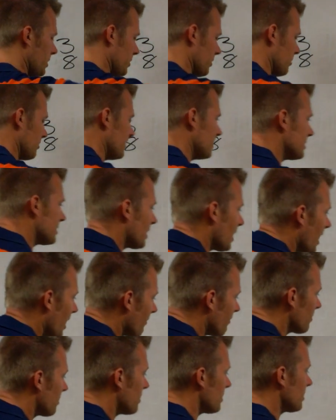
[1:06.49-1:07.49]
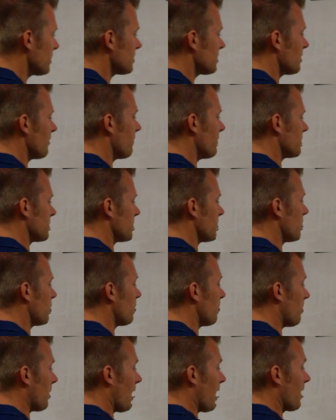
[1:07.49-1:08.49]
meter means that everything is
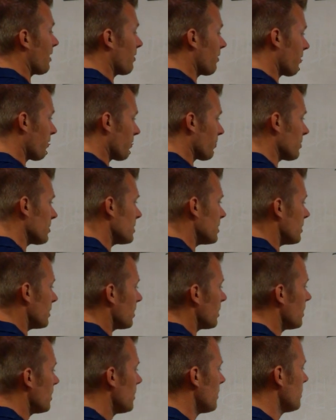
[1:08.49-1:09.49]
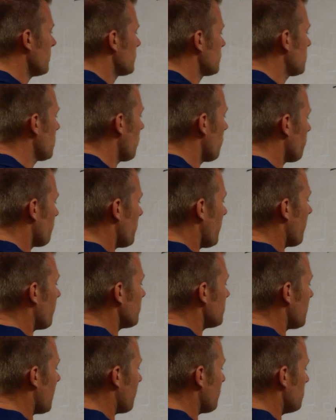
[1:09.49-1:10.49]
divisible by 3. So
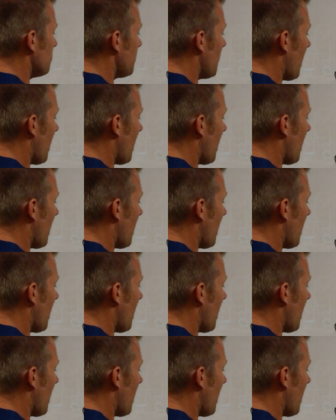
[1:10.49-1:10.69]
every time